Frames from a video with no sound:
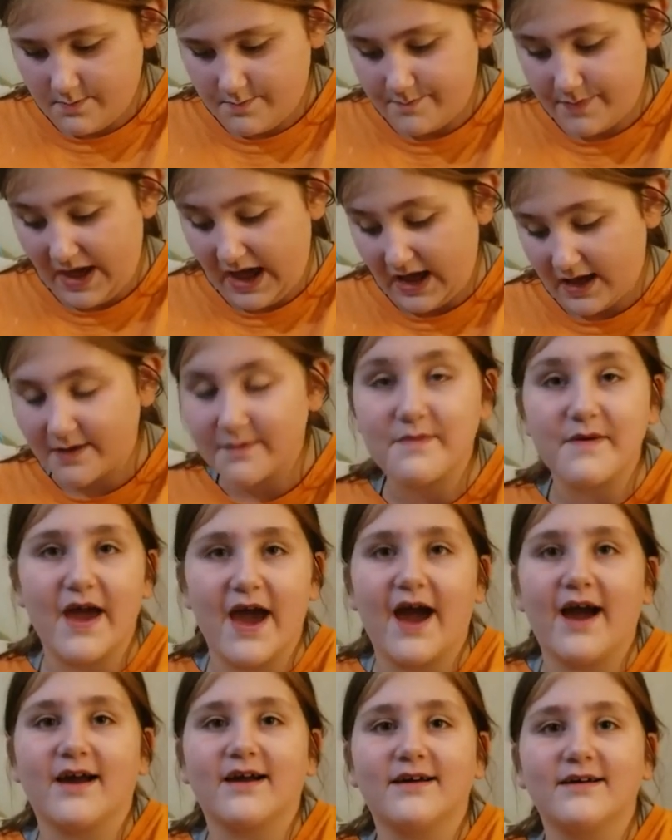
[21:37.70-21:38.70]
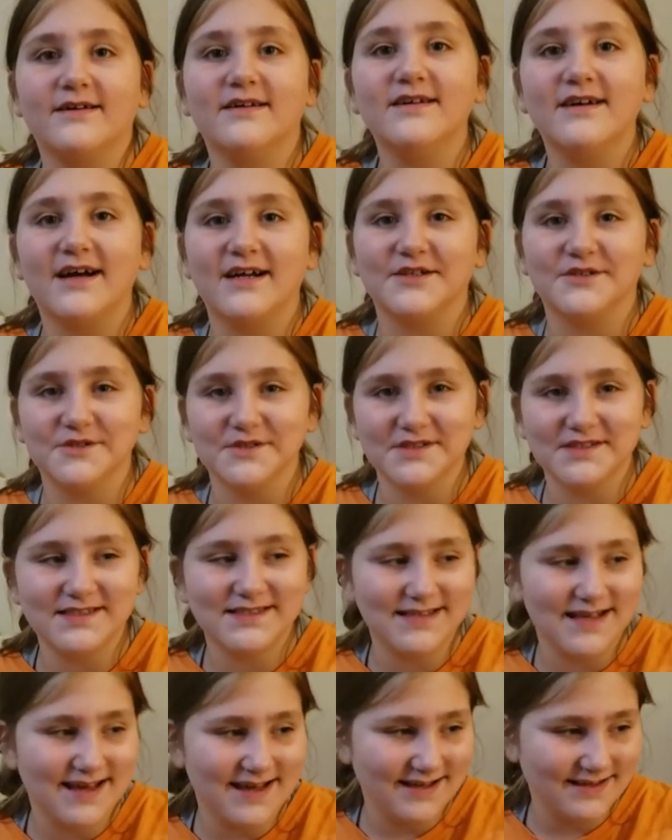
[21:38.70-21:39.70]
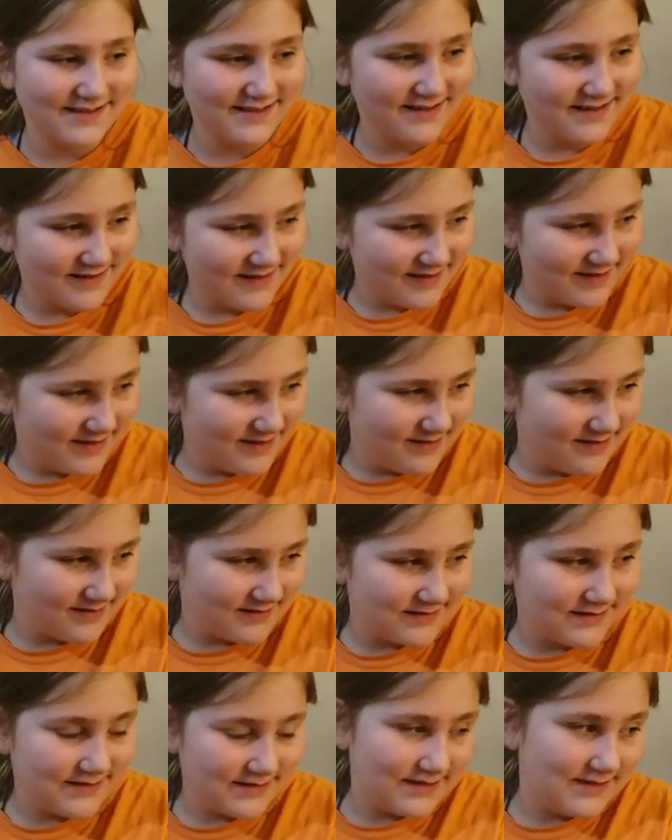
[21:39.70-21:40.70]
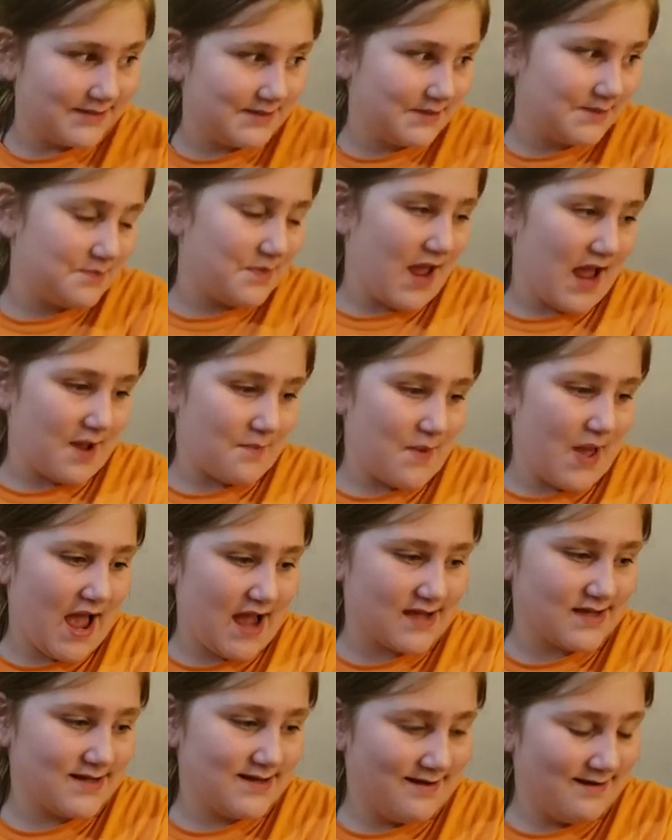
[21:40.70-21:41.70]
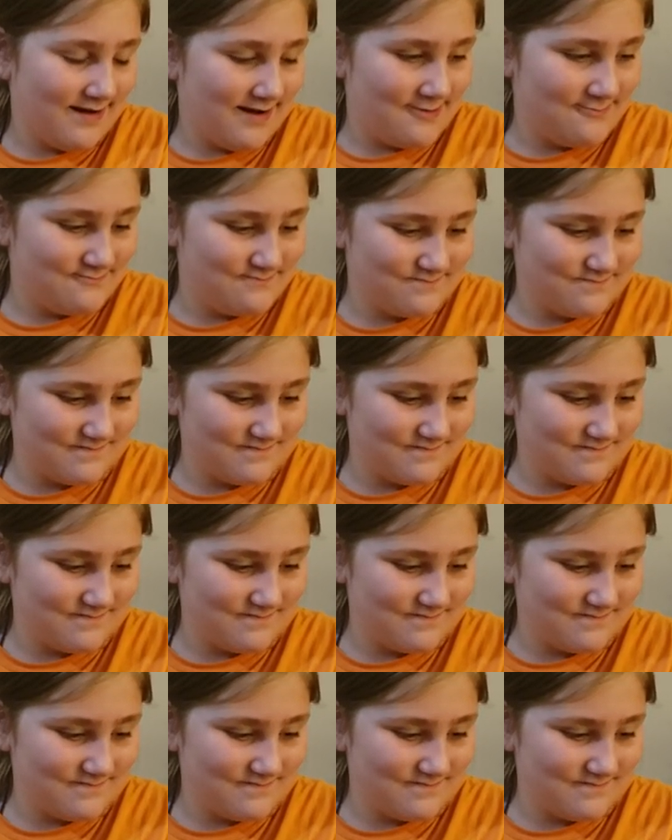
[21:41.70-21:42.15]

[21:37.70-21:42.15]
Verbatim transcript: backpack, I should say. Because it is a backpack. Um,